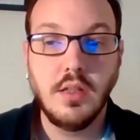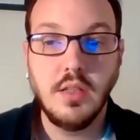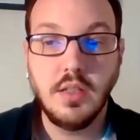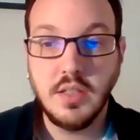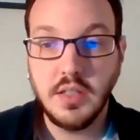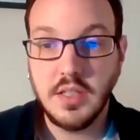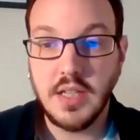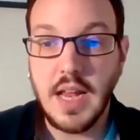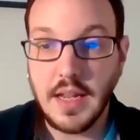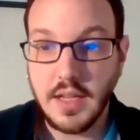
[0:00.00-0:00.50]
the
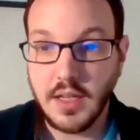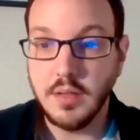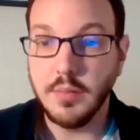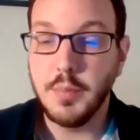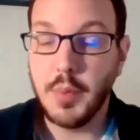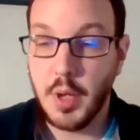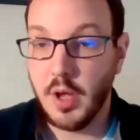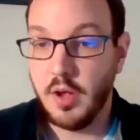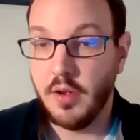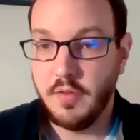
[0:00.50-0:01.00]

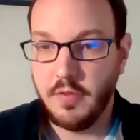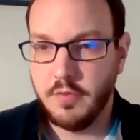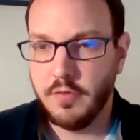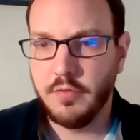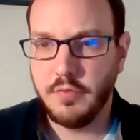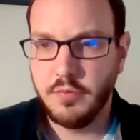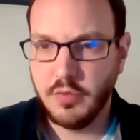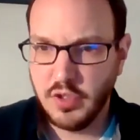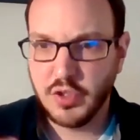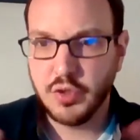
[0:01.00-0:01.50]
second part of
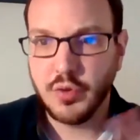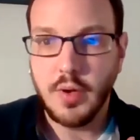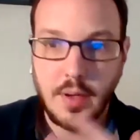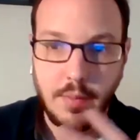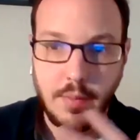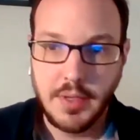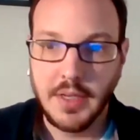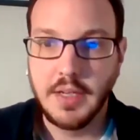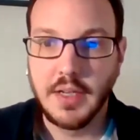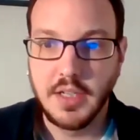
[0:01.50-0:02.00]

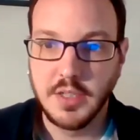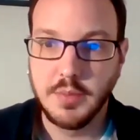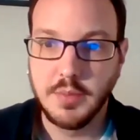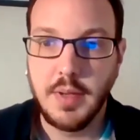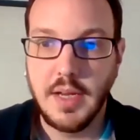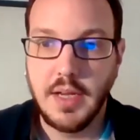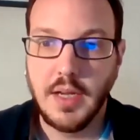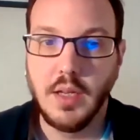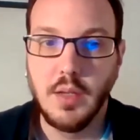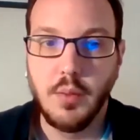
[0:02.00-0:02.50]
describing and
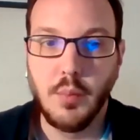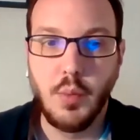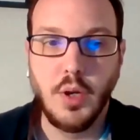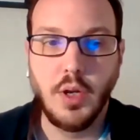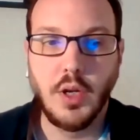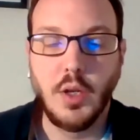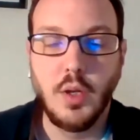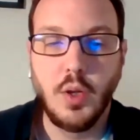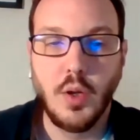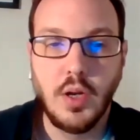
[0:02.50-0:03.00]
explaining that
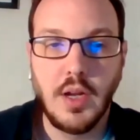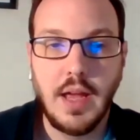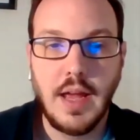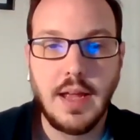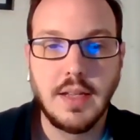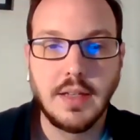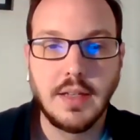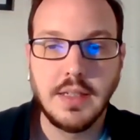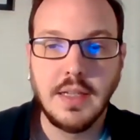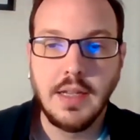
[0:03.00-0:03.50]
we're going to look
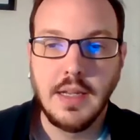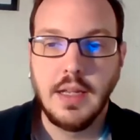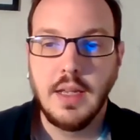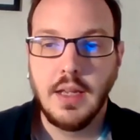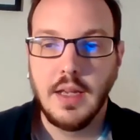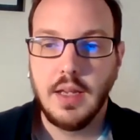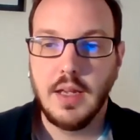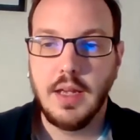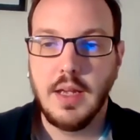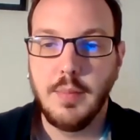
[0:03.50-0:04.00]
at
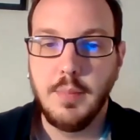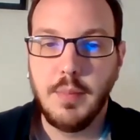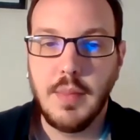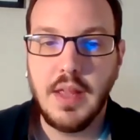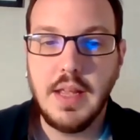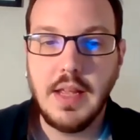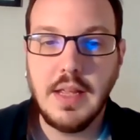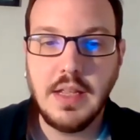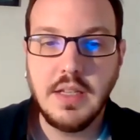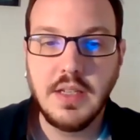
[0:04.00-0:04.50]

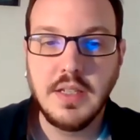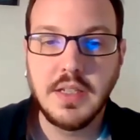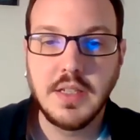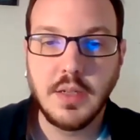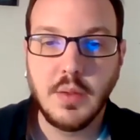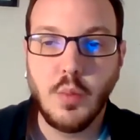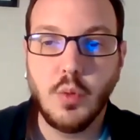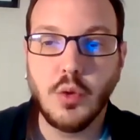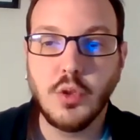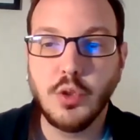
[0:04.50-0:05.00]
is
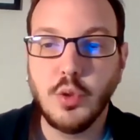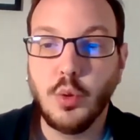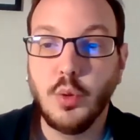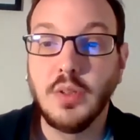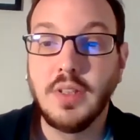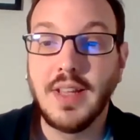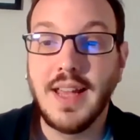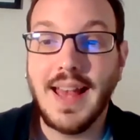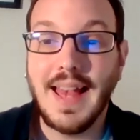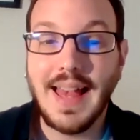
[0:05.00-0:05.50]
what's
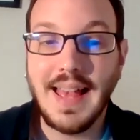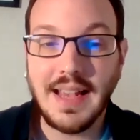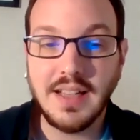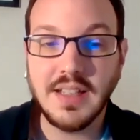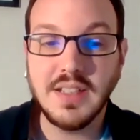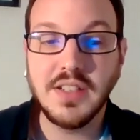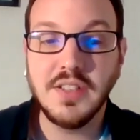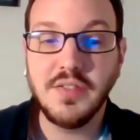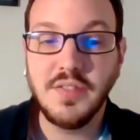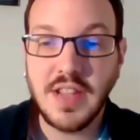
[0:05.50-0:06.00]
called
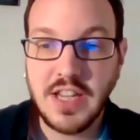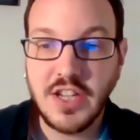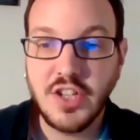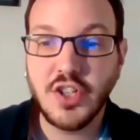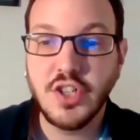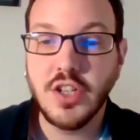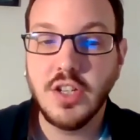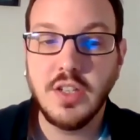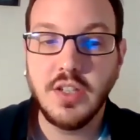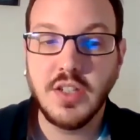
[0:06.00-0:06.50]

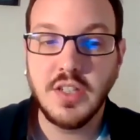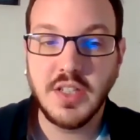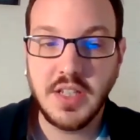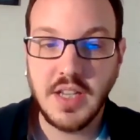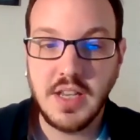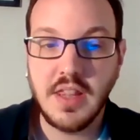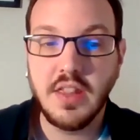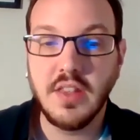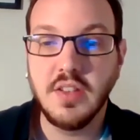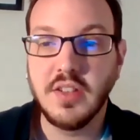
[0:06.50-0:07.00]
activation
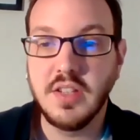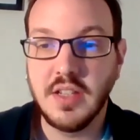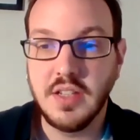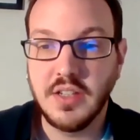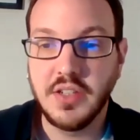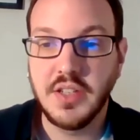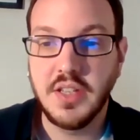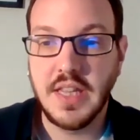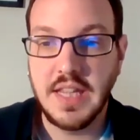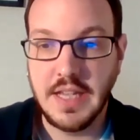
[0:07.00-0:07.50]
synthesis
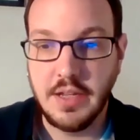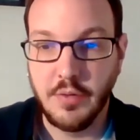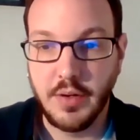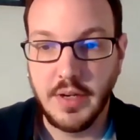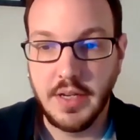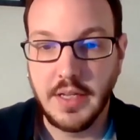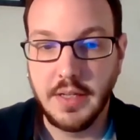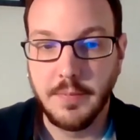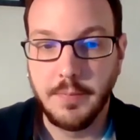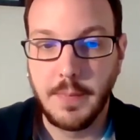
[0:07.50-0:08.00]

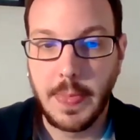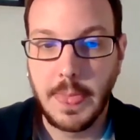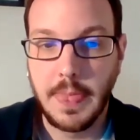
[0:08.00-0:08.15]
theory.